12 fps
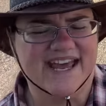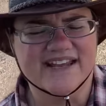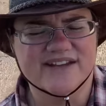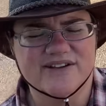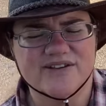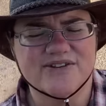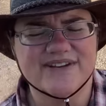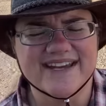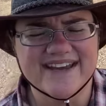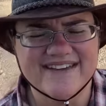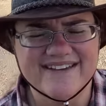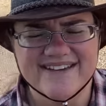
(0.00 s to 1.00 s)

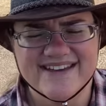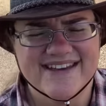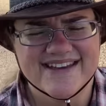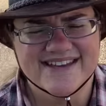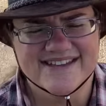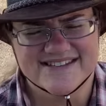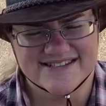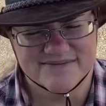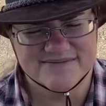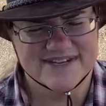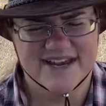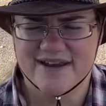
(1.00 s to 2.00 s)
hallelujah.
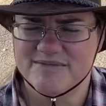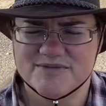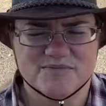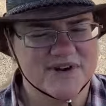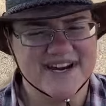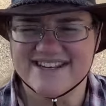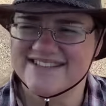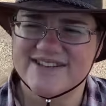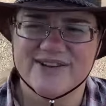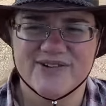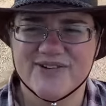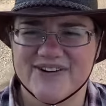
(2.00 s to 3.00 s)
Sometimes, praise the
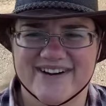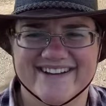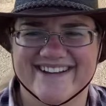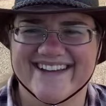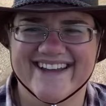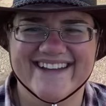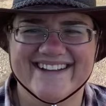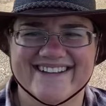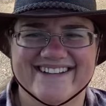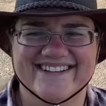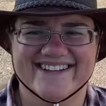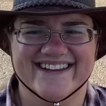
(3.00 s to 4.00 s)
Lord.
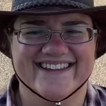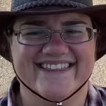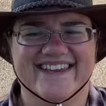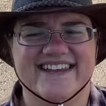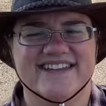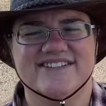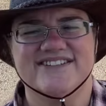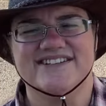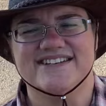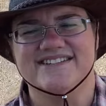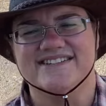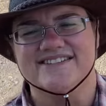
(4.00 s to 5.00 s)
Hallelujah. Thank you,
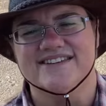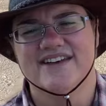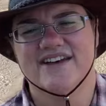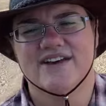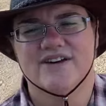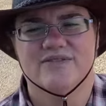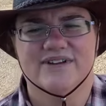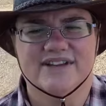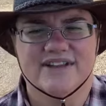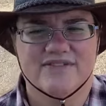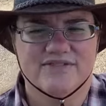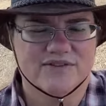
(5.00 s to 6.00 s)
Jesus. We
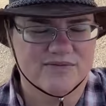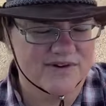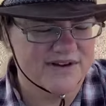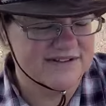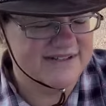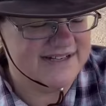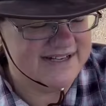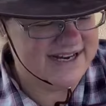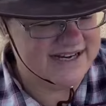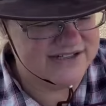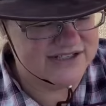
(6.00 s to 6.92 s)
love your word today,